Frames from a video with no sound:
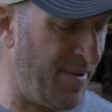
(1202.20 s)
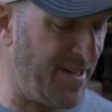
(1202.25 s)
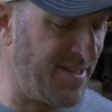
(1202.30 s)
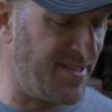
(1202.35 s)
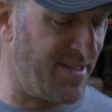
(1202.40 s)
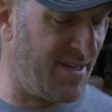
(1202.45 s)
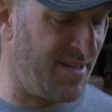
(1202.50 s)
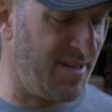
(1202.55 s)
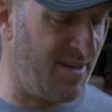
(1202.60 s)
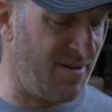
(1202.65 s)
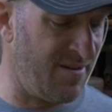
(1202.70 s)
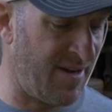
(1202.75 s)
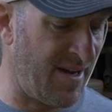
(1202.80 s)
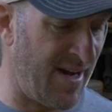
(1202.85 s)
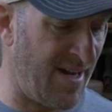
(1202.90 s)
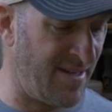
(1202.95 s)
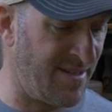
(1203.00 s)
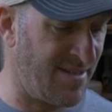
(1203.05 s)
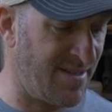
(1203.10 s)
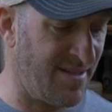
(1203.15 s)
I said, you know,
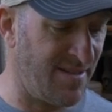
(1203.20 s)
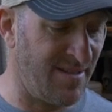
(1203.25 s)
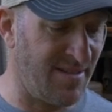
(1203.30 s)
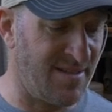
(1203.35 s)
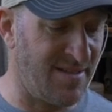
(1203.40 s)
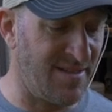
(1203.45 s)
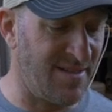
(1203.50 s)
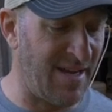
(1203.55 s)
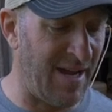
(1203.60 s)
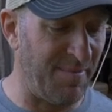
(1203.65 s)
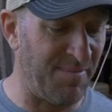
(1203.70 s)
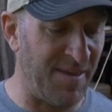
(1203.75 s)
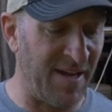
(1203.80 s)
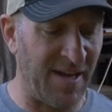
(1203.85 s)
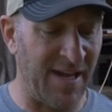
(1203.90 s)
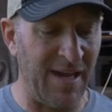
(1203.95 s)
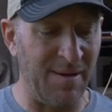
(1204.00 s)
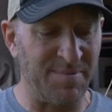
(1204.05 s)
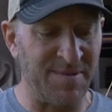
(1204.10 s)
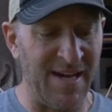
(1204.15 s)
guys, this same
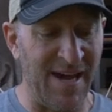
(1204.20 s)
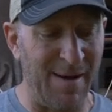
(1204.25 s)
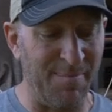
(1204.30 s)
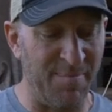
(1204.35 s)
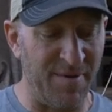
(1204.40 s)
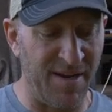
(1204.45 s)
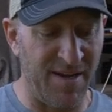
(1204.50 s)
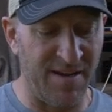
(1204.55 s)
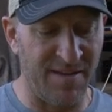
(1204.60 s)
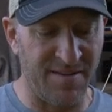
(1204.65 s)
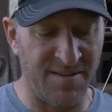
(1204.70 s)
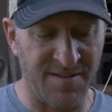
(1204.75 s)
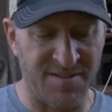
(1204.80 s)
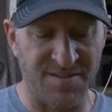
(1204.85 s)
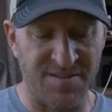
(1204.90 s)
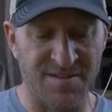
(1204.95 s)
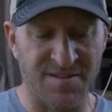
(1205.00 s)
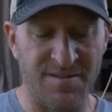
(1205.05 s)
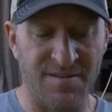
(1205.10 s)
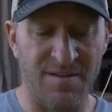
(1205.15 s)
thing keeps happening.
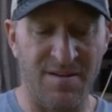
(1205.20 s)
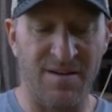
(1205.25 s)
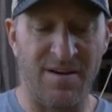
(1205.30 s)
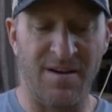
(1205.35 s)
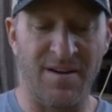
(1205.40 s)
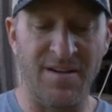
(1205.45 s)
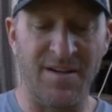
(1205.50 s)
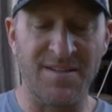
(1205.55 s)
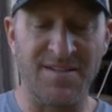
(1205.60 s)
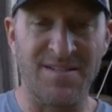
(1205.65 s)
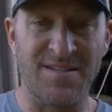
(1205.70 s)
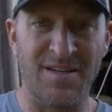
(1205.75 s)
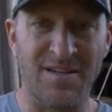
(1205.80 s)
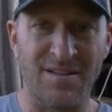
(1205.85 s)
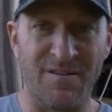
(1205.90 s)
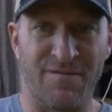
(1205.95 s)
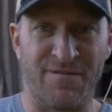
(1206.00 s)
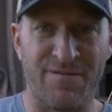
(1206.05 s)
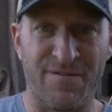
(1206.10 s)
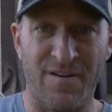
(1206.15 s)
This, you can see
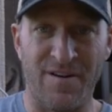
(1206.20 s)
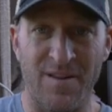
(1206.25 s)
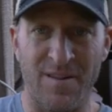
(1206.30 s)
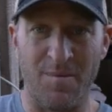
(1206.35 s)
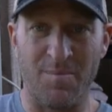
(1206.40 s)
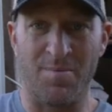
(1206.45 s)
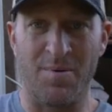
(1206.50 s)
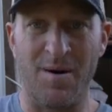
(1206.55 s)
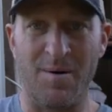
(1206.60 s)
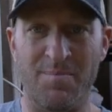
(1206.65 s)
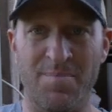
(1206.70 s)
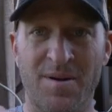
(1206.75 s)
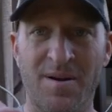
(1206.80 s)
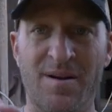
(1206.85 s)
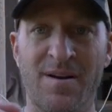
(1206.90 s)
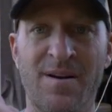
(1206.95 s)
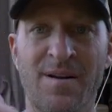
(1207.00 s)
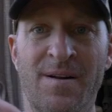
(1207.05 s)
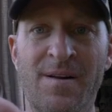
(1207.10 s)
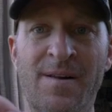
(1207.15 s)
on the front of the pump
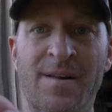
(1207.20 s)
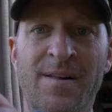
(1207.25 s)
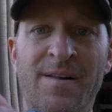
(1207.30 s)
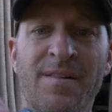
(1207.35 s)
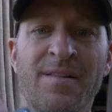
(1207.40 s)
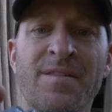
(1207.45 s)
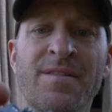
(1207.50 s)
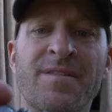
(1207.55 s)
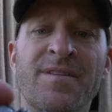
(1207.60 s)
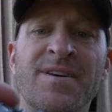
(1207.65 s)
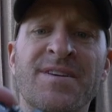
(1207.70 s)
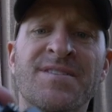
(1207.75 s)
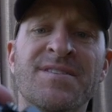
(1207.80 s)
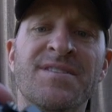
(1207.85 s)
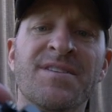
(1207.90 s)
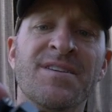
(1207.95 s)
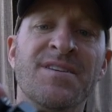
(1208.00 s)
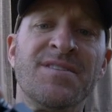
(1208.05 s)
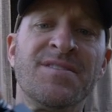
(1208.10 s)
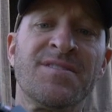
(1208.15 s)
here,
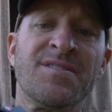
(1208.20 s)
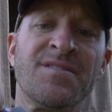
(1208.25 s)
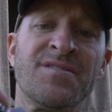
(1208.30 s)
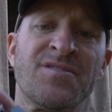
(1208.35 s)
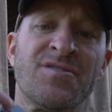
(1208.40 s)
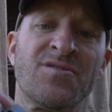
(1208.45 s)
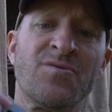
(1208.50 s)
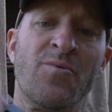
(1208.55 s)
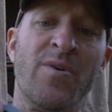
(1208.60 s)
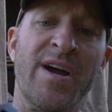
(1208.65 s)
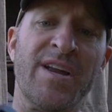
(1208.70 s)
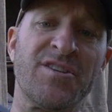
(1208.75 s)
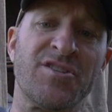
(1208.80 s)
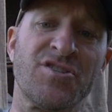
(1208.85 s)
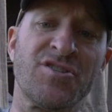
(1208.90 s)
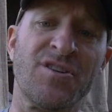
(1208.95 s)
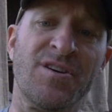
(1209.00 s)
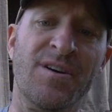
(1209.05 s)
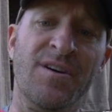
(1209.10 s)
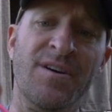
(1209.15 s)
this is the
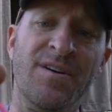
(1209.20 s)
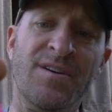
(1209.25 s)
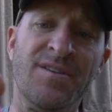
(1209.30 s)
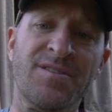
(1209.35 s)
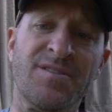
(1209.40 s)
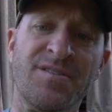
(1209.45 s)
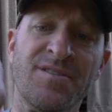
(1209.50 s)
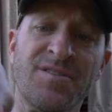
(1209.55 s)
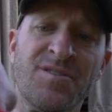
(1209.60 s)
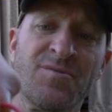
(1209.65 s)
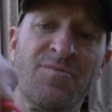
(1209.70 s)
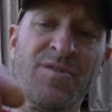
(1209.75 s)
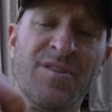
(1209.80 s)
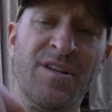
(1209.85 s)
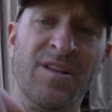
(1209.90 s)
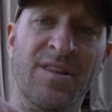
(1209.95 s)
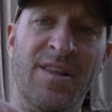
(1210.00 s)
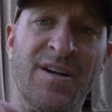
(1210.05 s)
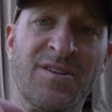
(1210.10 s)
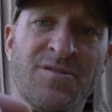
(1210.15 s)
switch. So this is where
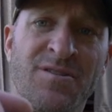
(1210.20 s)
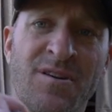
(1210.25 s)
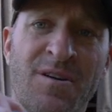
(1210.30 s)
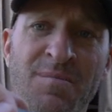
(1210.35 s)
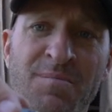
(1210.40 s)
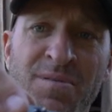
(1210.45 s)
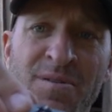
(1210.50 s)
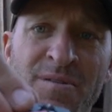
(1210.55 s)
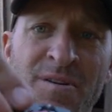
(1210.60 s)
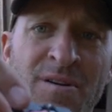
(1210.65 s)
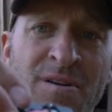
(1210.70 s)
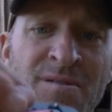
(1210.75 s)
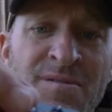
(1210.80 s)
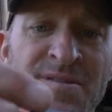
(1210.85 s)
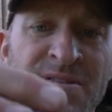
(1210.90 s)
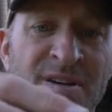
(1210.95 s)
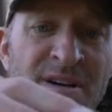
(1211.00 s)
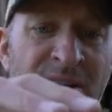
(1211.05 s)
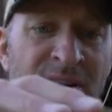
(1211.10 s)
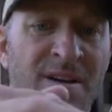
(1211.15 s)
the electric component
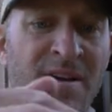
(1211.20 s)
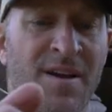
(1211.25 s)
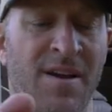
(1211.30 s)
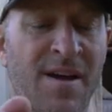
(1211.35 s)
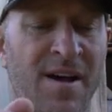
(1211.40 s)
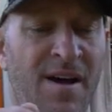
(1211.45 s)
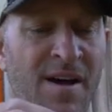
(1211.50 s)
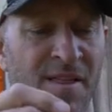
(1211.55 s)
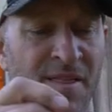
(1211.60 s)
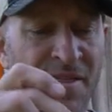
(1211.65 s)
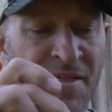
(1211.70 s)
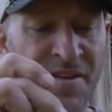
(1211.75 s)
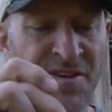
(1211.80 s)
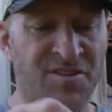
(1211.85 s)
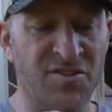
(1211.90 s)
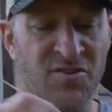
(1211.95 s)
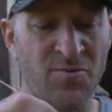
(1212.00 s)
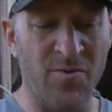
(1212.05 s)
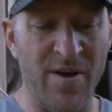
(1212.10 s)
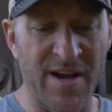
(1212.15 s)
goes in.
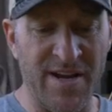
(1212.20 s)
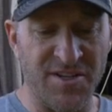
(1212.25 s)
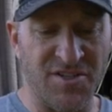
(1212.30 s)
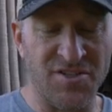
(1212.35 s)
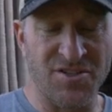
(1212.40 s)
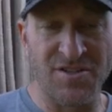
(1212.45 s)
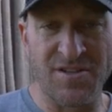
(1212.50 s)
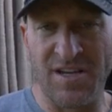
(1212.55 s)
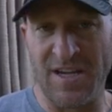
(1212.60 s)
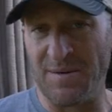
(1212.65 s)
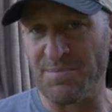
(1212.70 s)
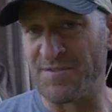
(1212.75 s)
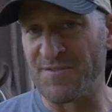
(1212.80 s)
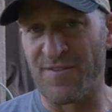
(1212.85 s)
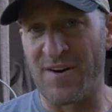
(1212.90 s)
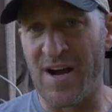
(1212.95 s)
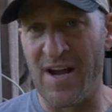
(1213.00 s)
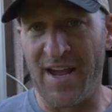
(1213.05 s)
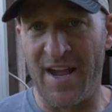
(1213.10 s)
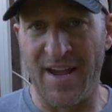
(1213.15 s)
This switch keeps
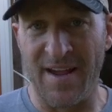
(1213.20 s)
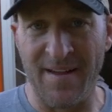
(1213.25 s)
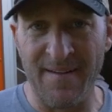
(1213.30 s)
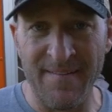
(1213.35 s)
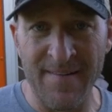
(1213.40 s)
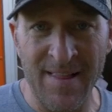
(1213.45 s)
frying.